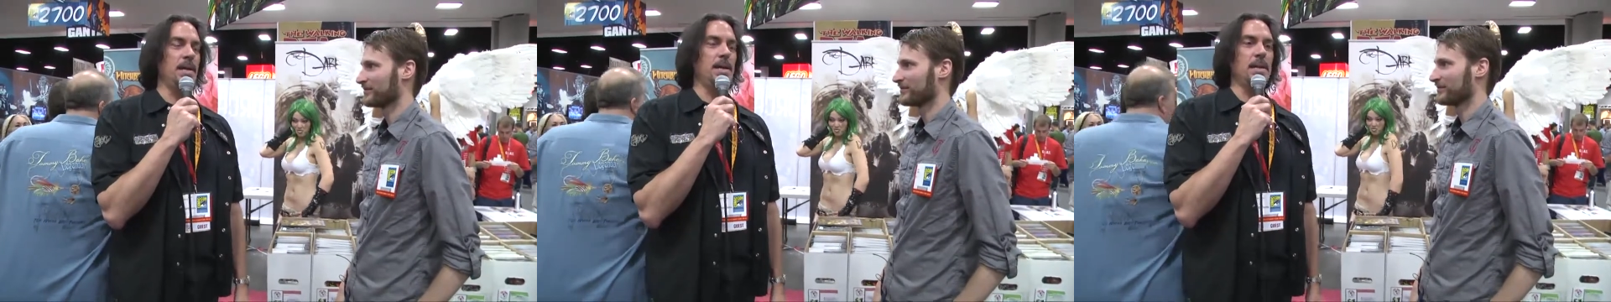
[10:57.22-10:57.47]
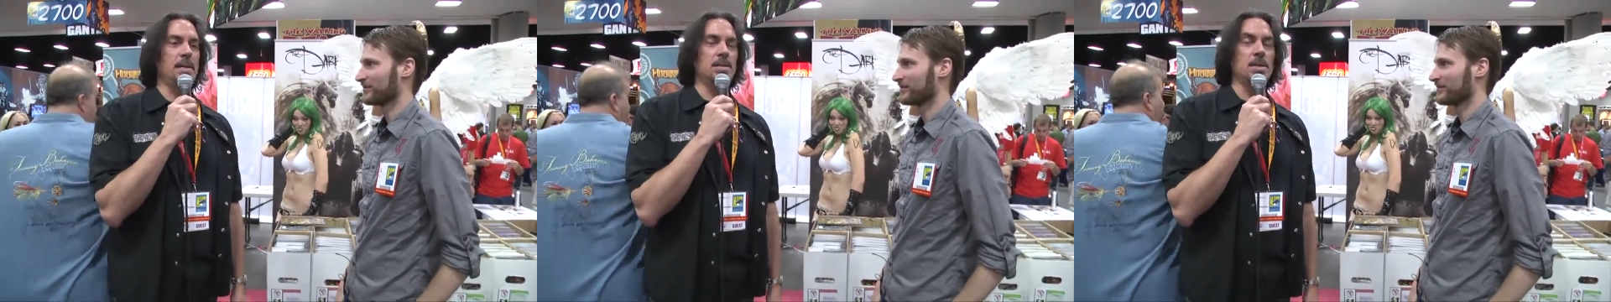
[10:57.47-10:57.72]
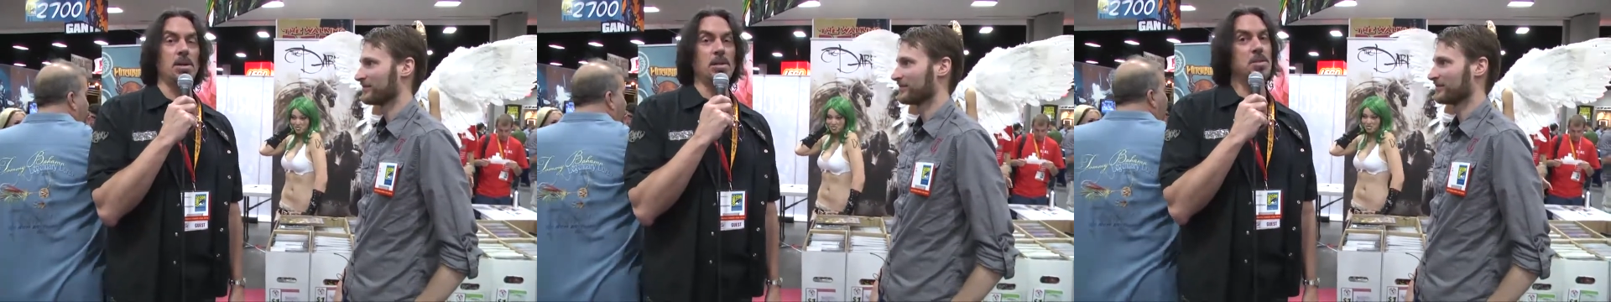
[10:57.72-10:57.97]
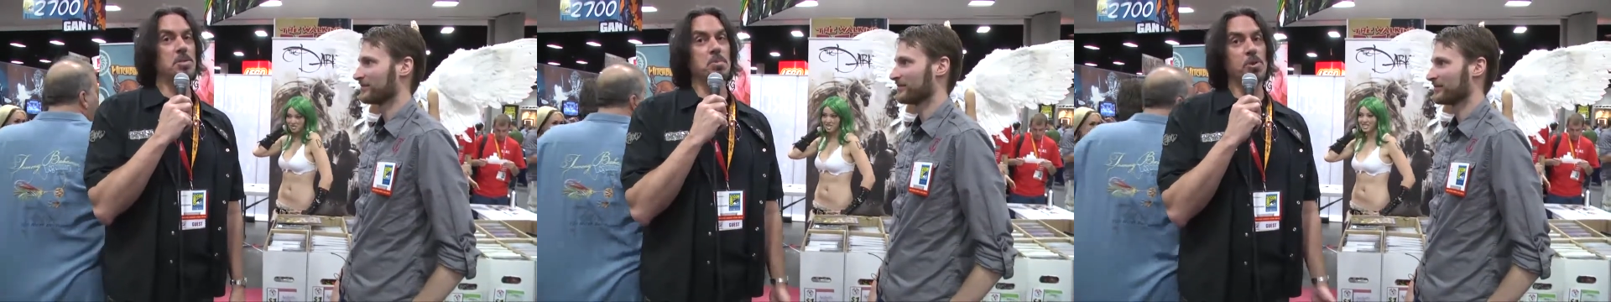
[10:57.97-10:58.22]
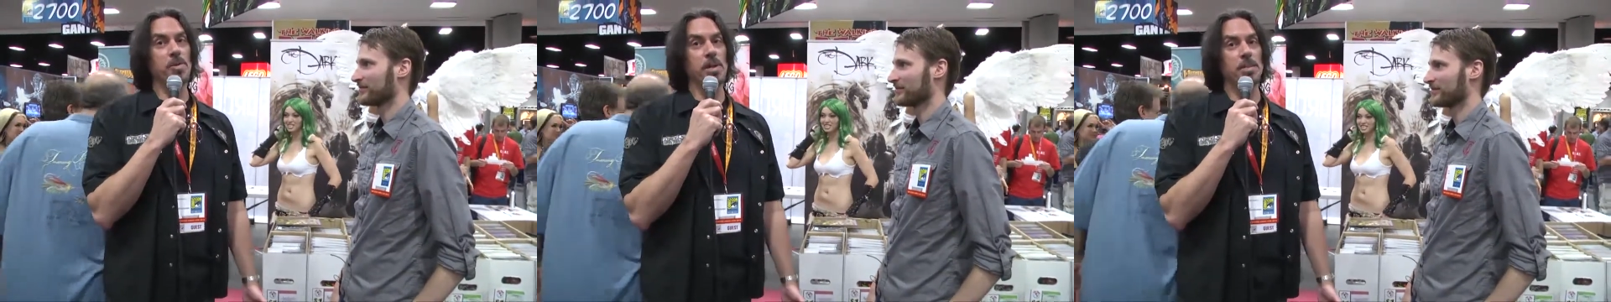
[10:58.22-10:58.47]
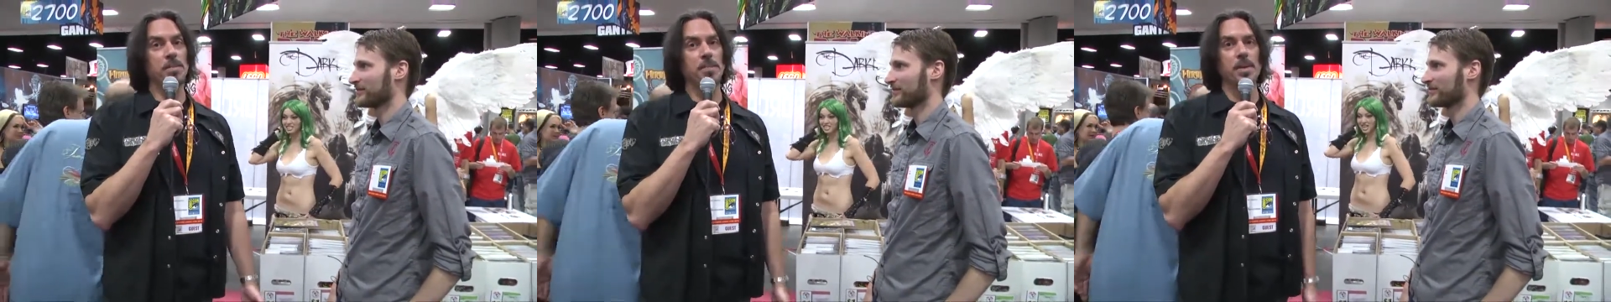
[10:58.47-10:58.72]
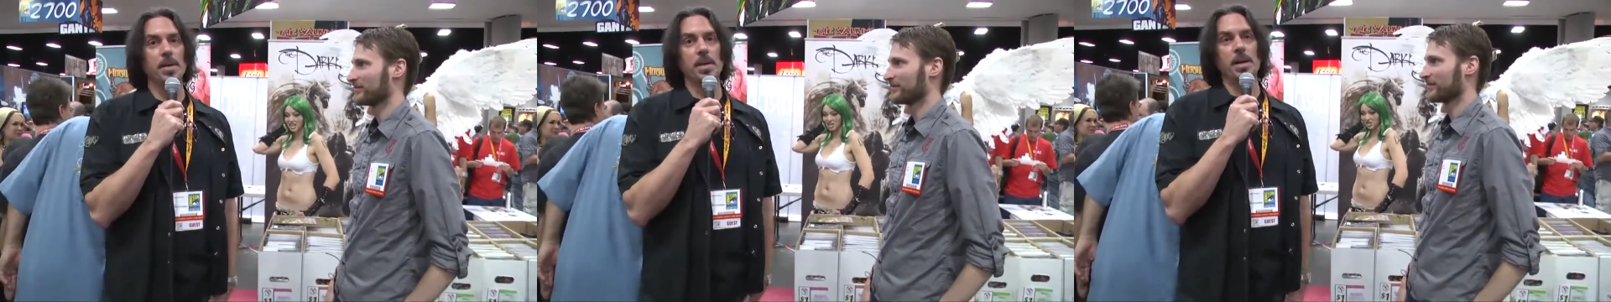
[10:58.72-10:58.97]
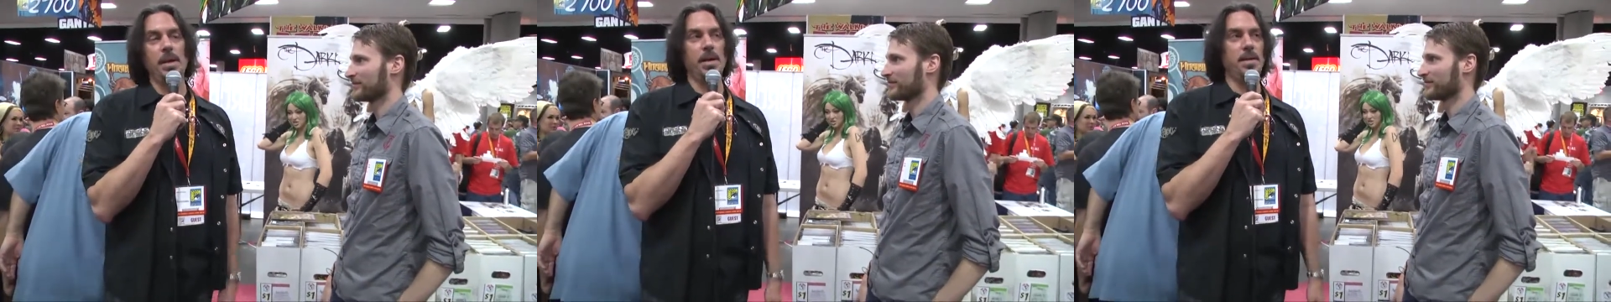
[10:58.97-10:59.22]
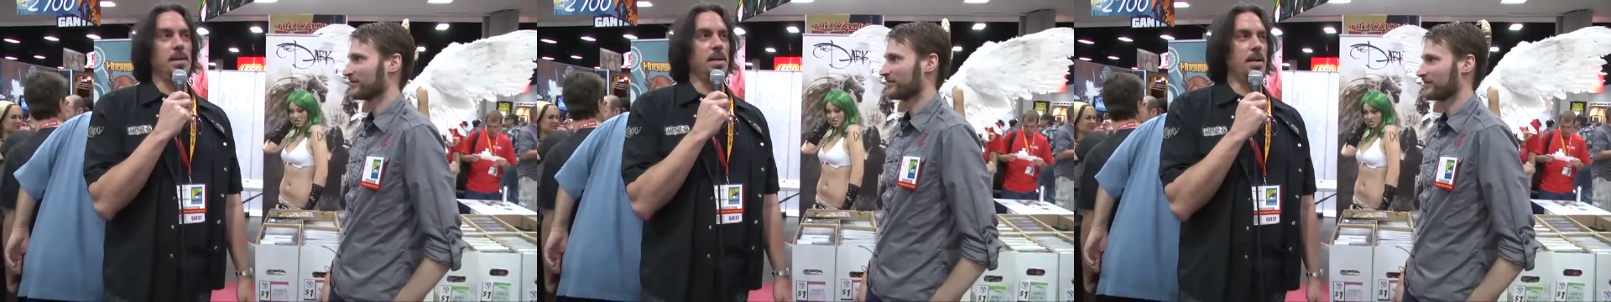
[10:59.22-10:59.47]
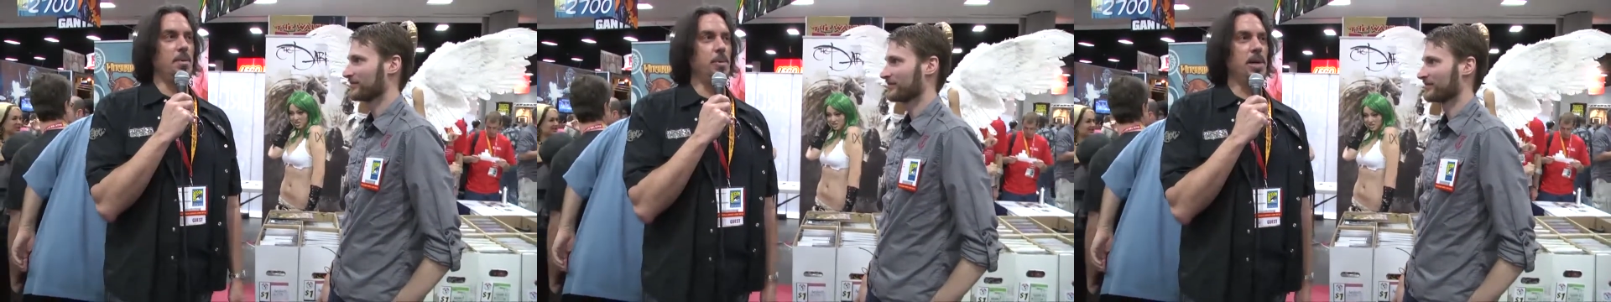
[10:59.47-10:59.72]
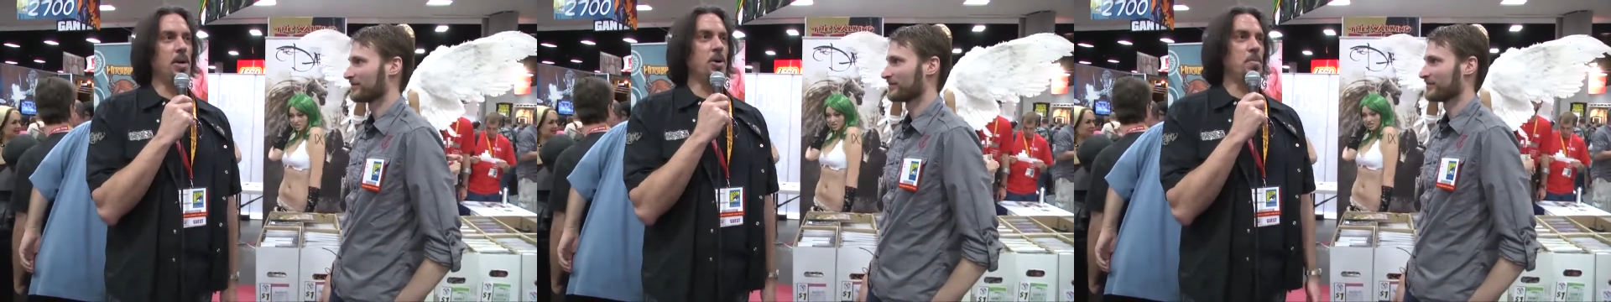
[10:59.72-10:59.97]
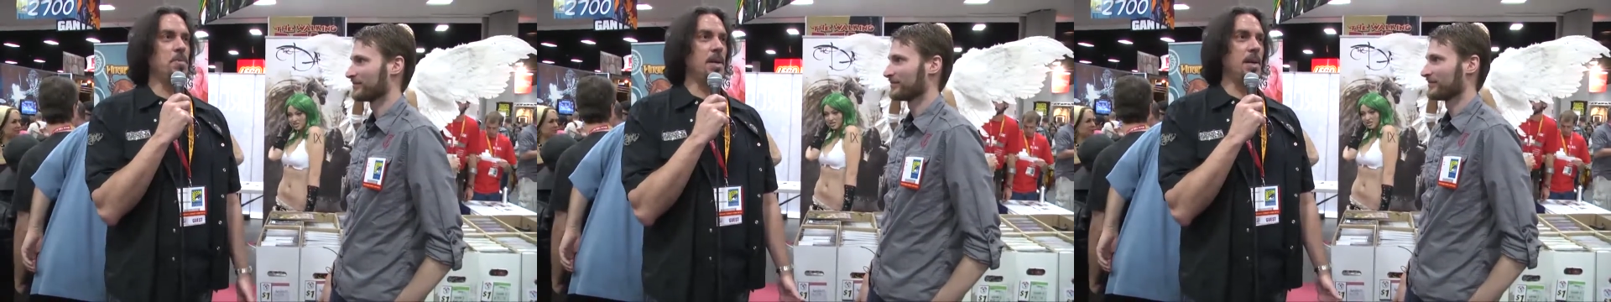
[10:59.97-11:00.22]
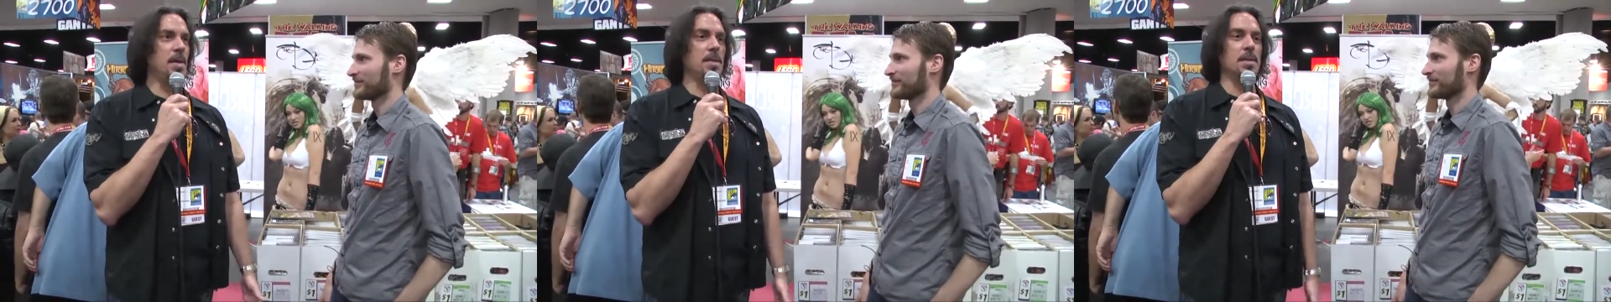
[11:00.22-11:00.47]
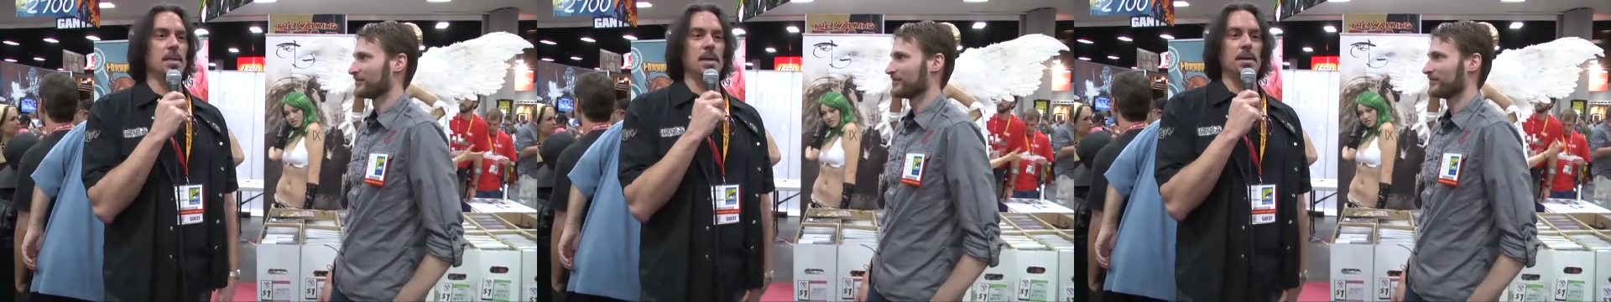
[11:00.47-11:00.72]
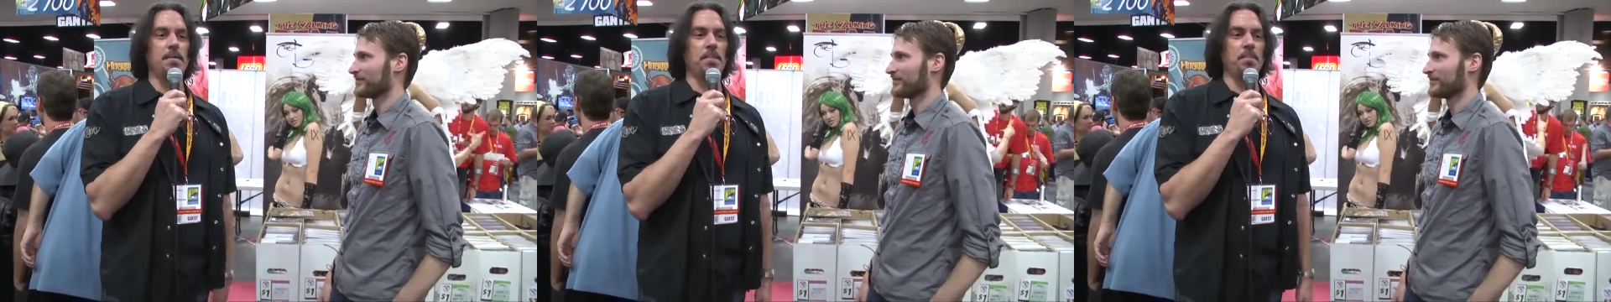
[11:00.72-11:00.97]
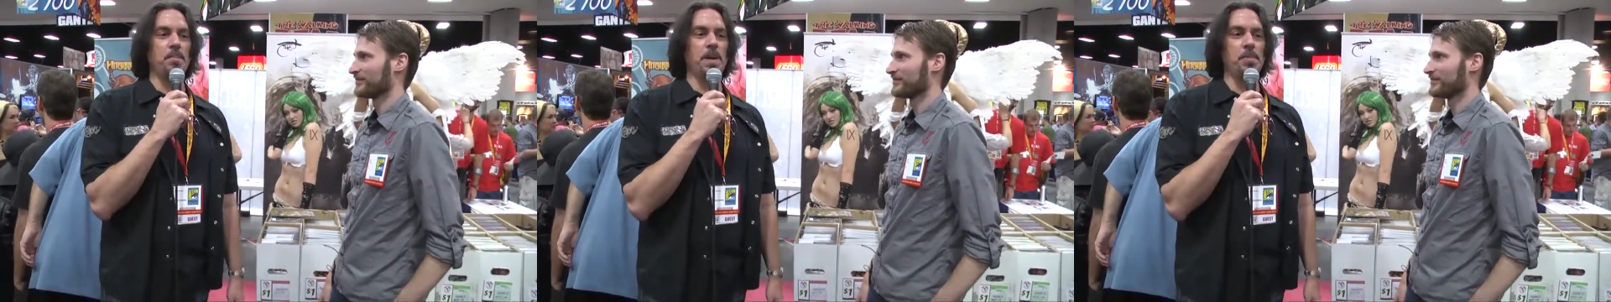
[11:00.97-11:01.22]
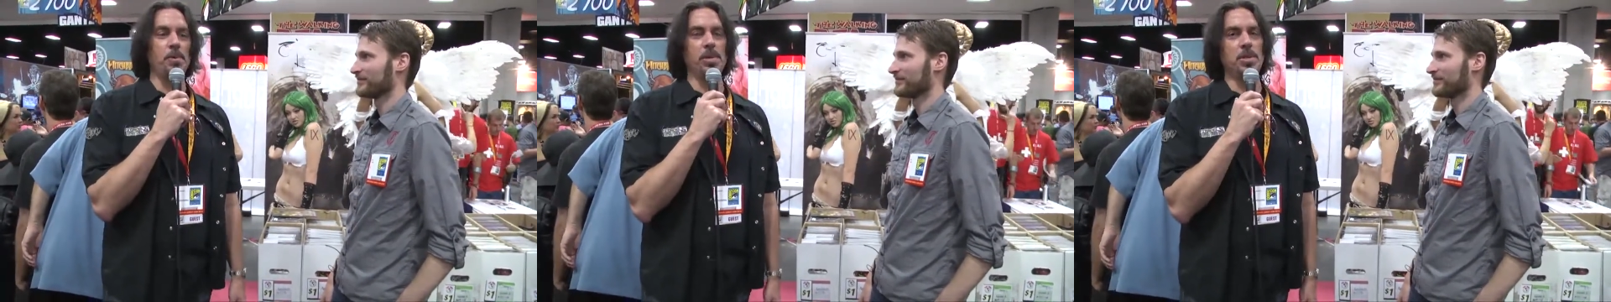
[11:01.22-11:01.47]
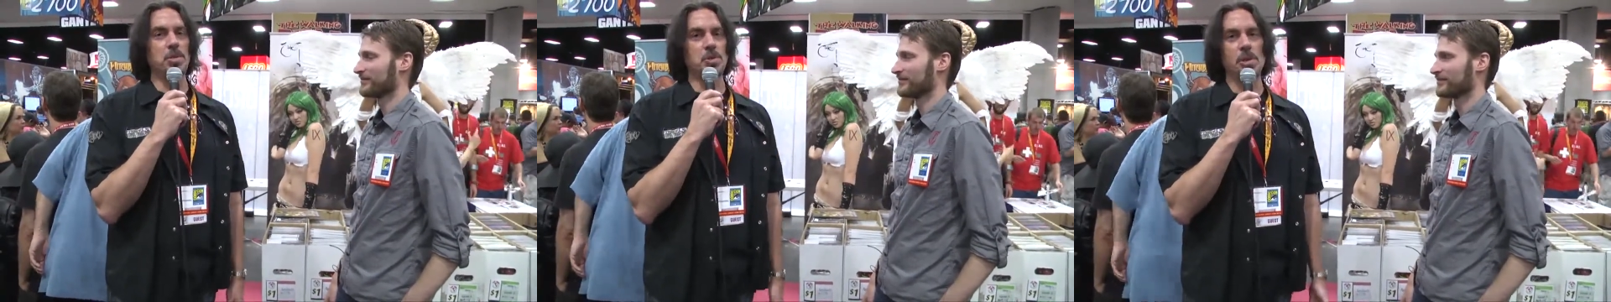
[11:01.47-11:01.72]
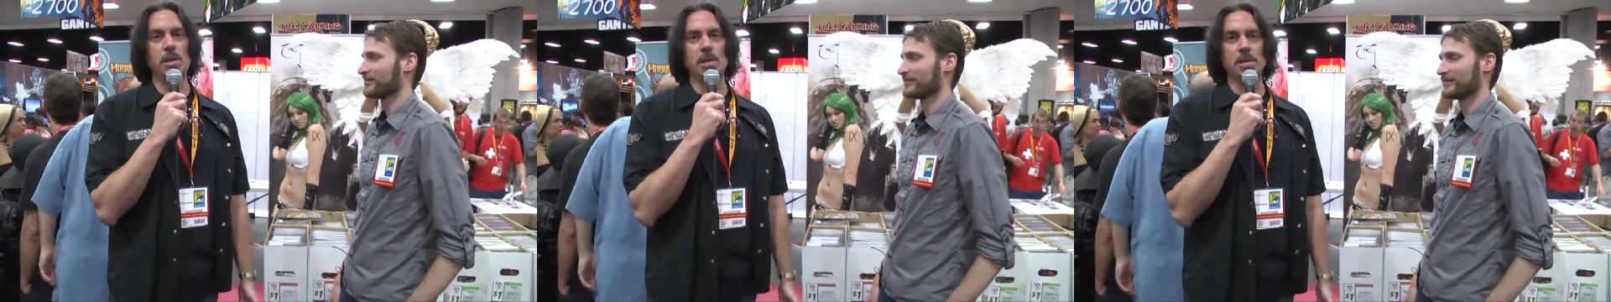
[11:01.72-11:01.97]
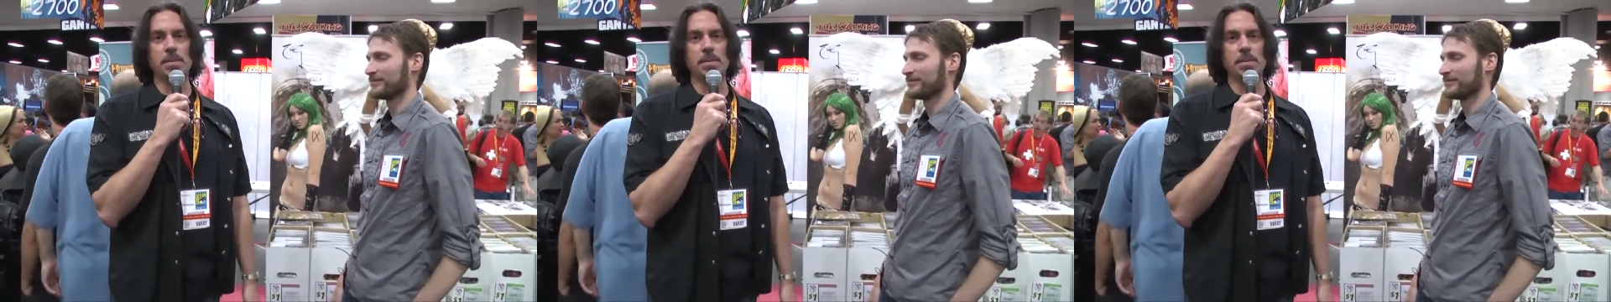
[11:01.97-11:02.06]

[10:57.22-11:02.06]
Speaker 1: uh, Darkness movie, and uh, we hope that uh, people will enjoy